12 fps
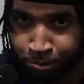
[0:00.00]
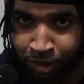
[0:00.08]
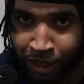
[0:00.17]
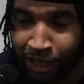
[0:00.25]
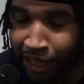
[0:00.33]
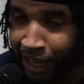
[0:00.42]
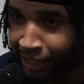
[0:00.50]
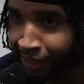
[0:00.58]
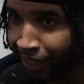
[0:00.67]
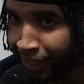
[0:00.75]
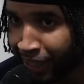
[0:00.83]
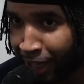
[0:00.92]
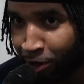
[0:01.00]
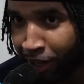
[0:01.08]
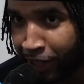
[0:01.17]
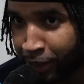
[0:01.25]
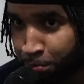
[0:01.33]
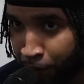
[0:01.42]
I think the
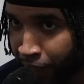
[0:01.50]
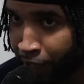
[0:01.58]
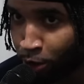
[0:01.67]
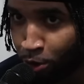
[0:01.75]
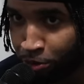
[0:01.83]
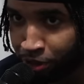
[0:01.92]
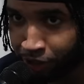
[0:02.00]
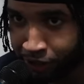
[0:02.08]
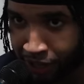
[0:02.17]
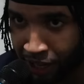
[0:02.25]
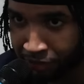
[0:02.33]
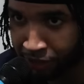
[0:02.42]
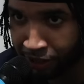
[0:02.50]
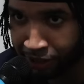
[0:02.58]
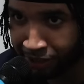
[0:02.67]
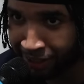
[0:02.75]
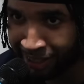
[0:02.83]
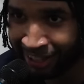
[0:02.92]
critics being over
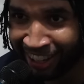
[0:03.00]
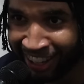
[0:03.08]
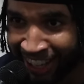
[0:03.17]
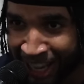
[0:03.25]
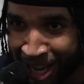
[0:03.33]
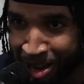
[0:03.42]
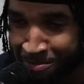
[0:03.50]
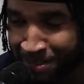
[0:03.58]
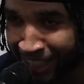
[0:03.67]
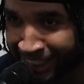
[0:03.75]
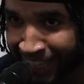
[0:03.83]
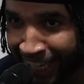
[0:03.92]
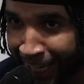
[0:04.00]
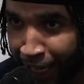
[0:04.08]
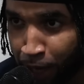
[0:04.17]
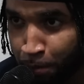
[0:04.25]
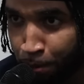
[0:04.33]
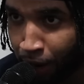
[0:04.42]
after my second
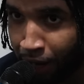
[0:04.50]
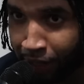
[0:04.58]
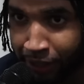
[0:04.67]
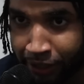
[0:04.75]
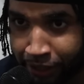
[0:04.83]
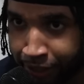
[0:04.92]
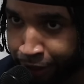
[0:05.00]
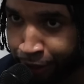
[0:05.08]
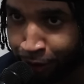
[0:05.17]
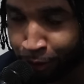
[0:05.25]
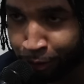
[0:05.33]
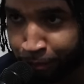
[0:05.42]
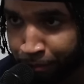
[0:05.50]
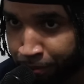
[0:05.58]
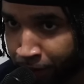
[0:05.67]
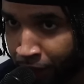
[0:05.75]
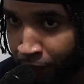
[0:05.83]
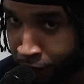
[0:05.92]
game probably.
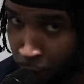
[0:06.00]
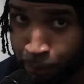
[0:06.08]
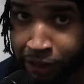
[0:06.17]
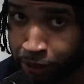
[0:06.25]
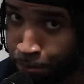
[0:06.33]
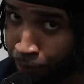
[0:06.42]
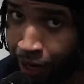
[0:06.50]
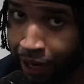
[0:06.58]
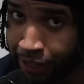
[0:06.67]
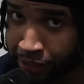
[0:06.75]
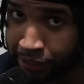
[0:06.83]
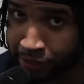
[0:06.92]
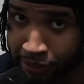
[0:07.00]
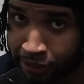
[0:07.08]
Don't be surprised.